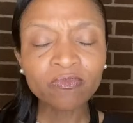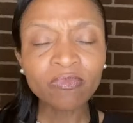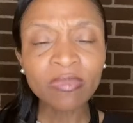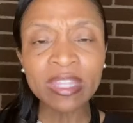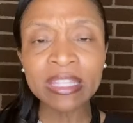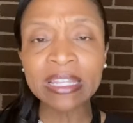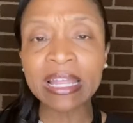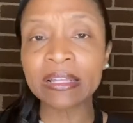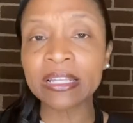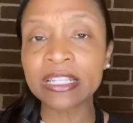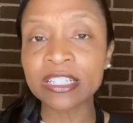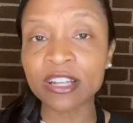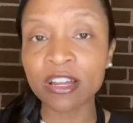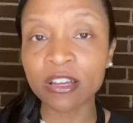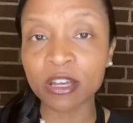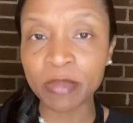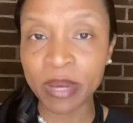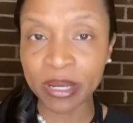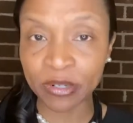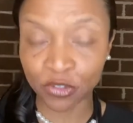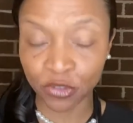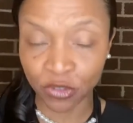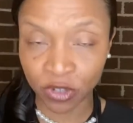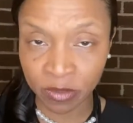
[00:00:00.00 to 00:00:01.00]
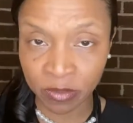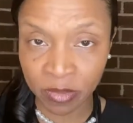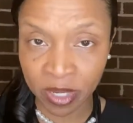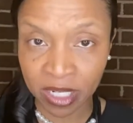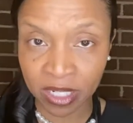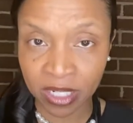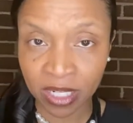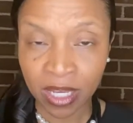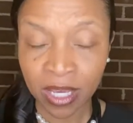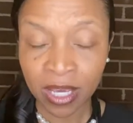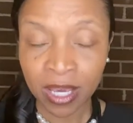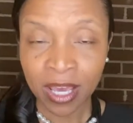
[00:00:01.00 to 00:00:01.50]
Now let's talk about
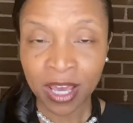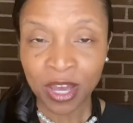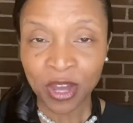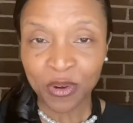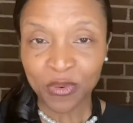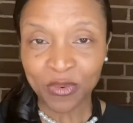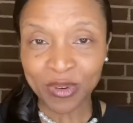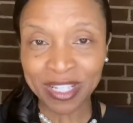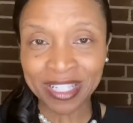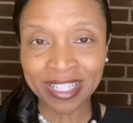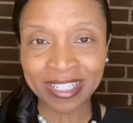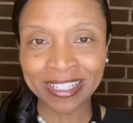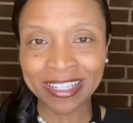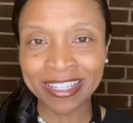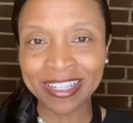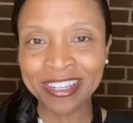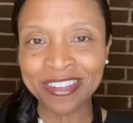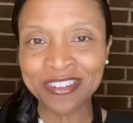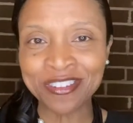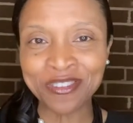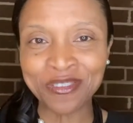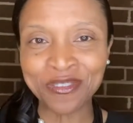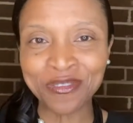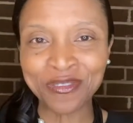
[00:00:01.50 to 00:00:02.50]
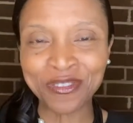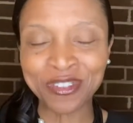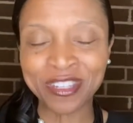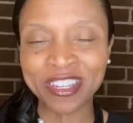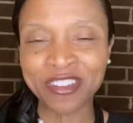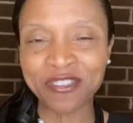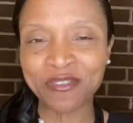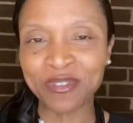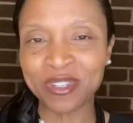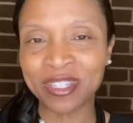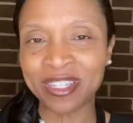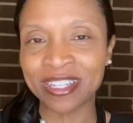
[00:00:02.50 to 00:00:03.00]
treatment. Recently in the news,
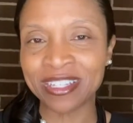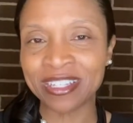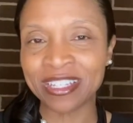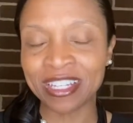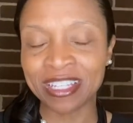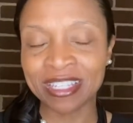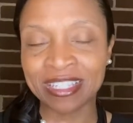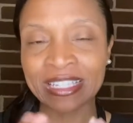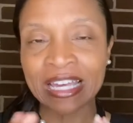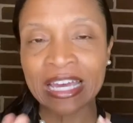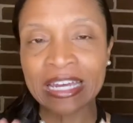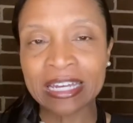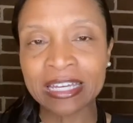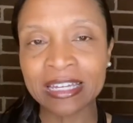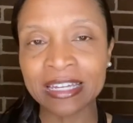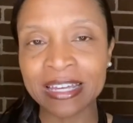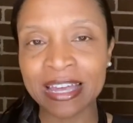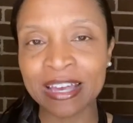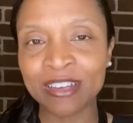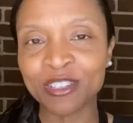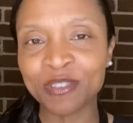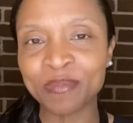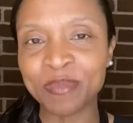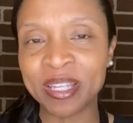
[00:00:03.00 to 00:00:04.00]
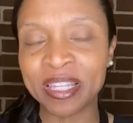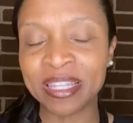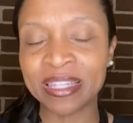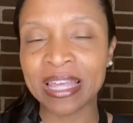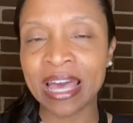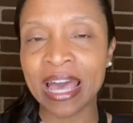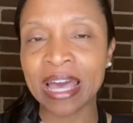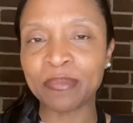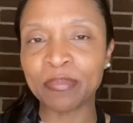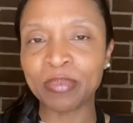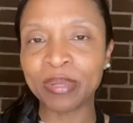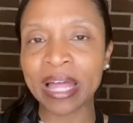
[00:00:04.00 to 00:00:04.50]
there was this exciting announcement
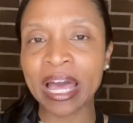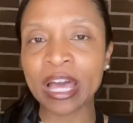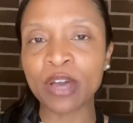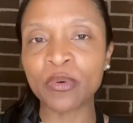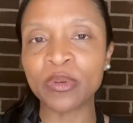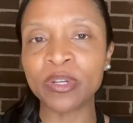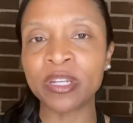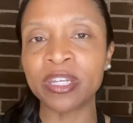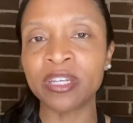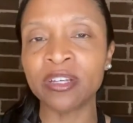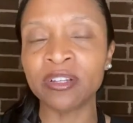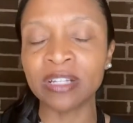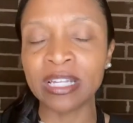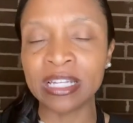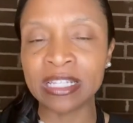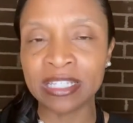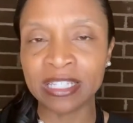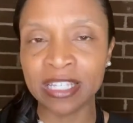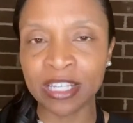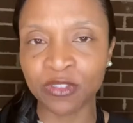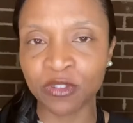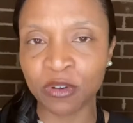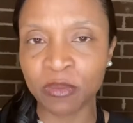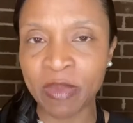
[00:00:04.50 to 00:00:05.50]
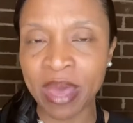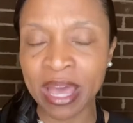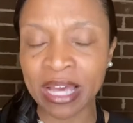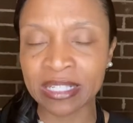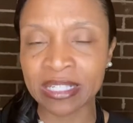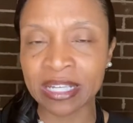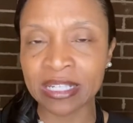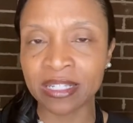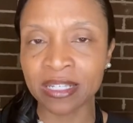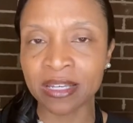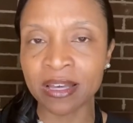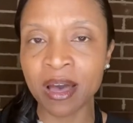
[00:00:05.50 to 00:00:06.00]
that Plaquenil and Zithromax
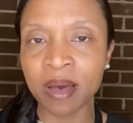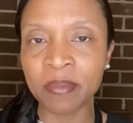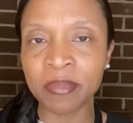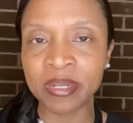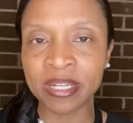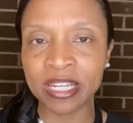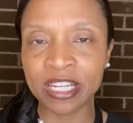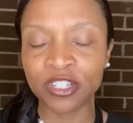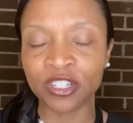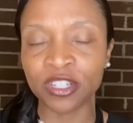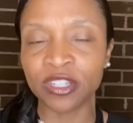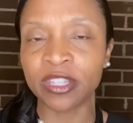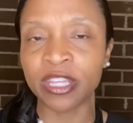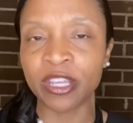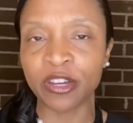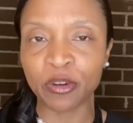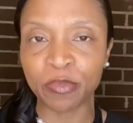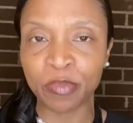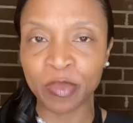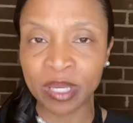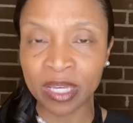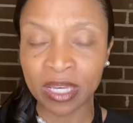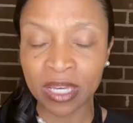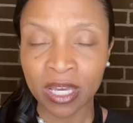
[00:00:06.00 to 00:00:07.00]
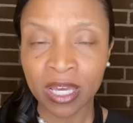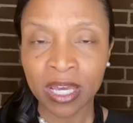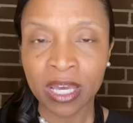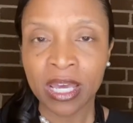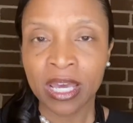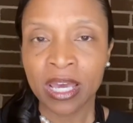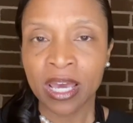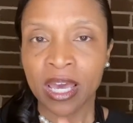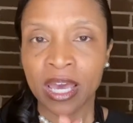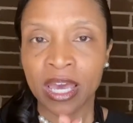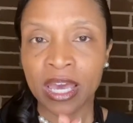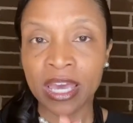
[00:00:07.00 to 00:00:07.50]
as a combination therapy
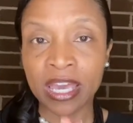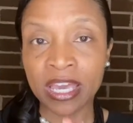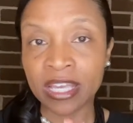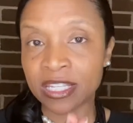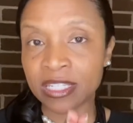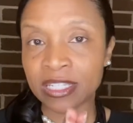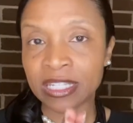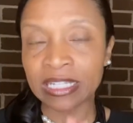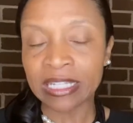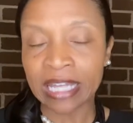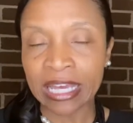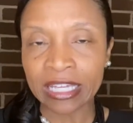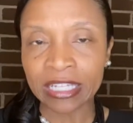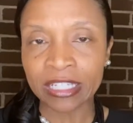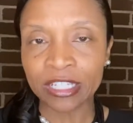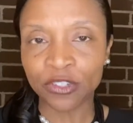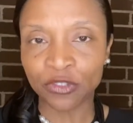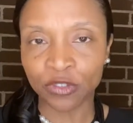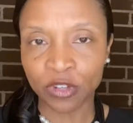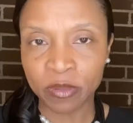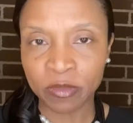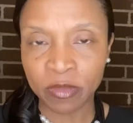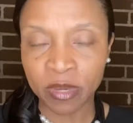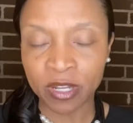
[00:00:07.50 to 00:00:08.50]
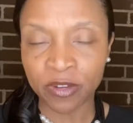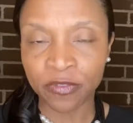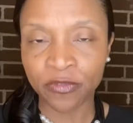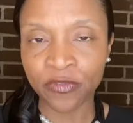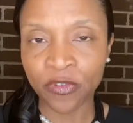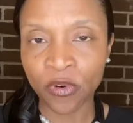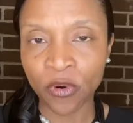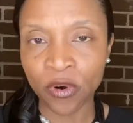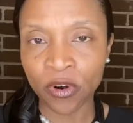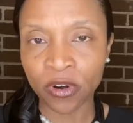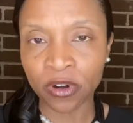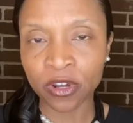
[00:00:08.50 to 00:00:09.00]
is the likely treatment
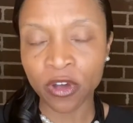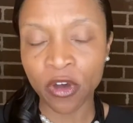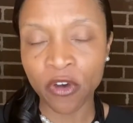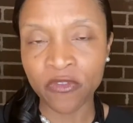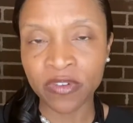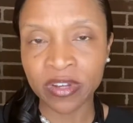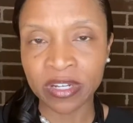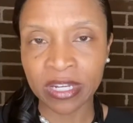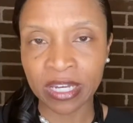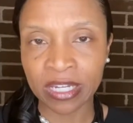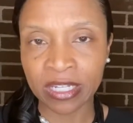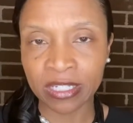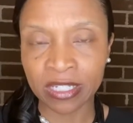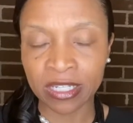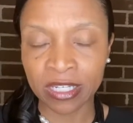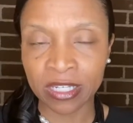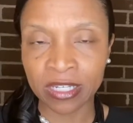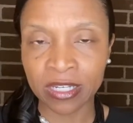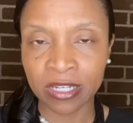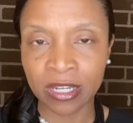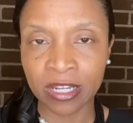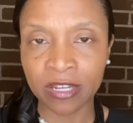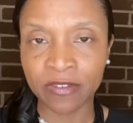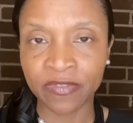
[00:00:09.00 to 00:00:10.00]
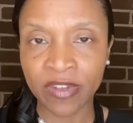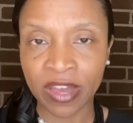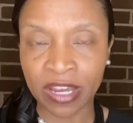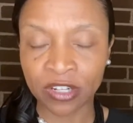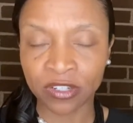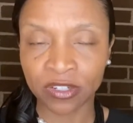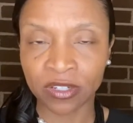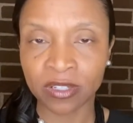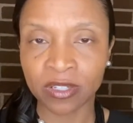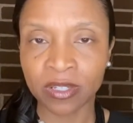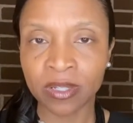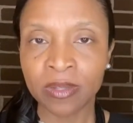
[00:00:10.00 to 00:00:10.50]
for COVID-19
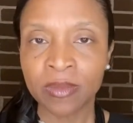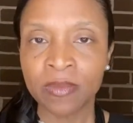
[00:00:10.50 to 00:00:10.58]
infections.